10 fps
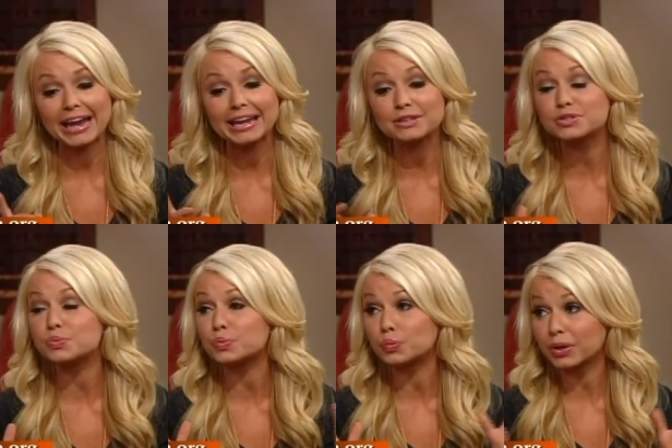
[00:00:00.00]
And it's
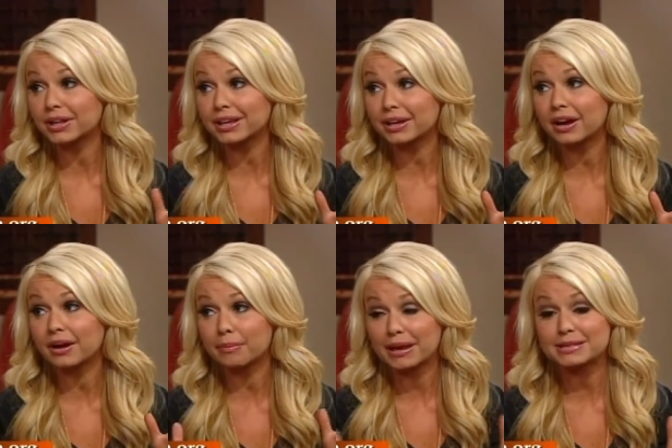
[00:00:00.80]
really
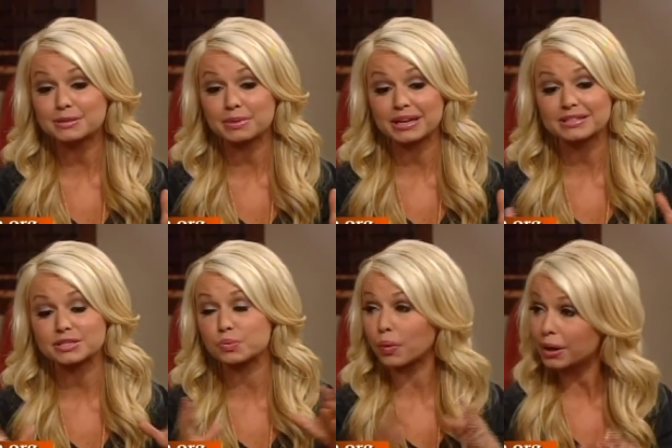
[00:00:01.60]
amazing because
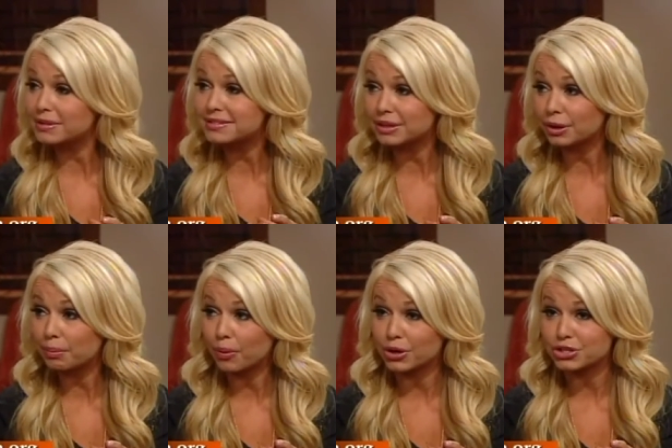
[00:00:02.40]
it's one single
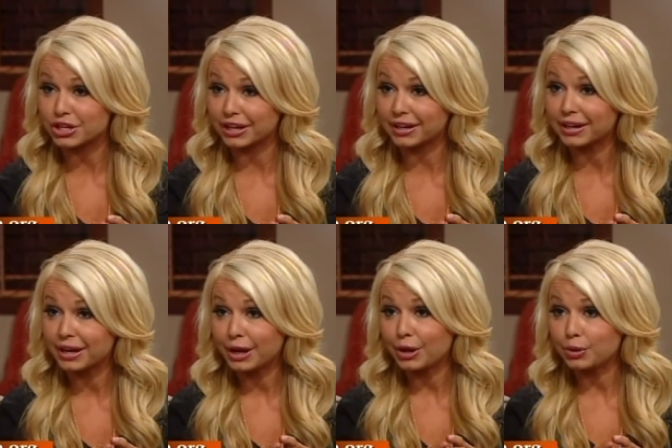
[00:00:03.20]
portion.
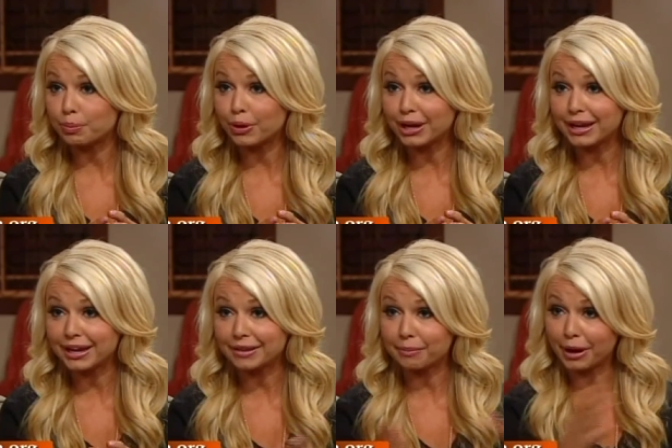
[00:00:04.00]
You put it
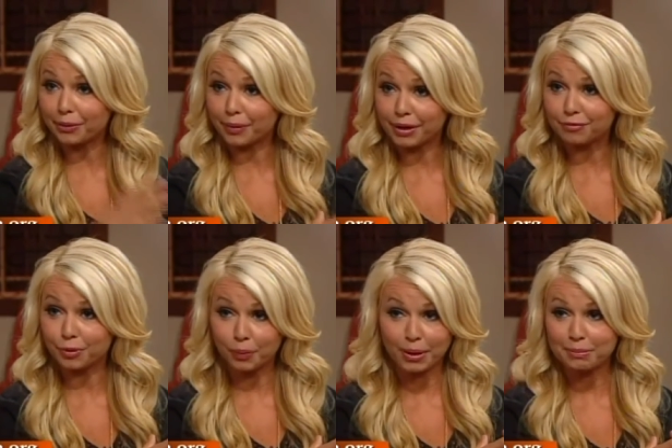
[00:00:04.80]
in the microwave
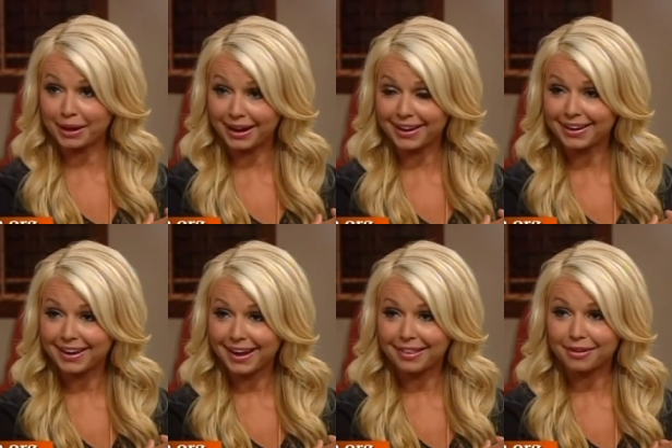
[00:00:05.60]
for one minute,
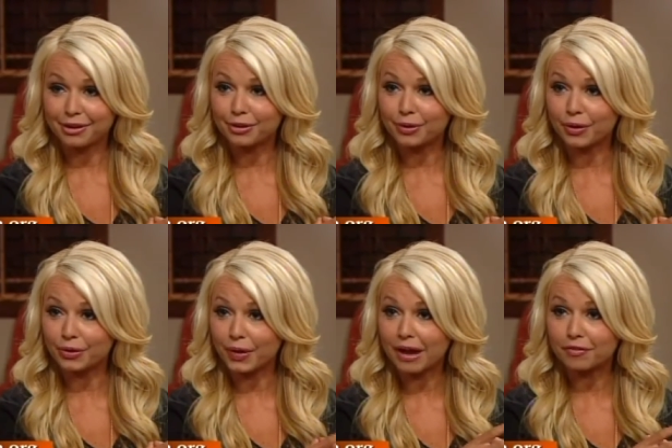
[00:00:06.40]
and there you go.
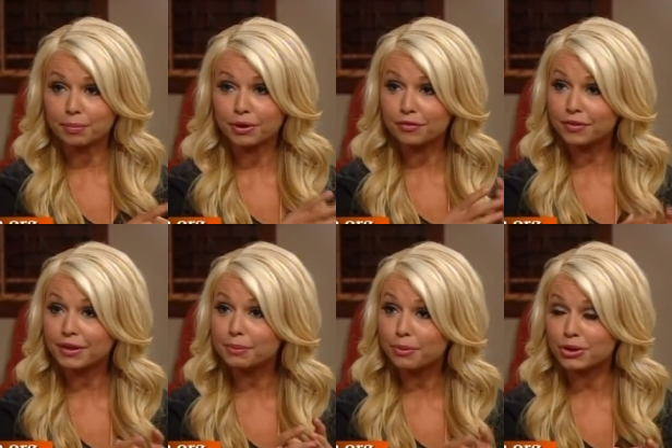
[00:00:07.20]
You have a
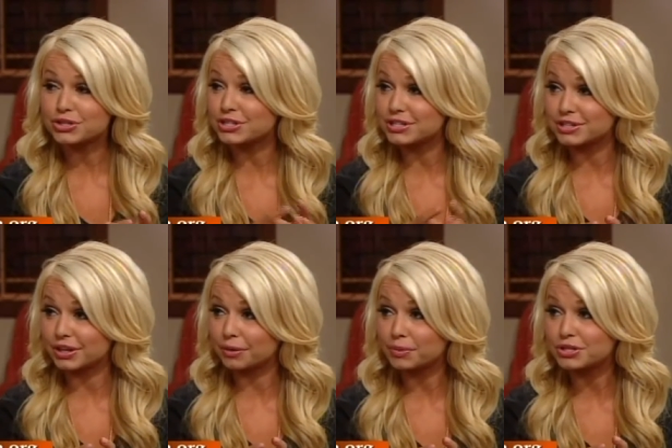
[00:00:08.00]
perfectly portioned
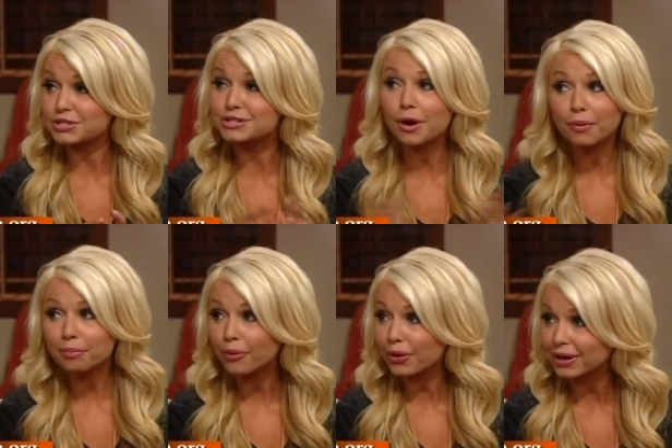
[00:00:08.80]
dessert, which is so
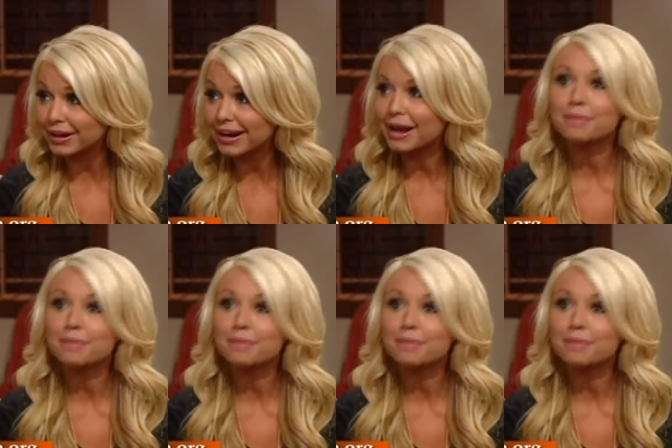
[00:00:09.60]
important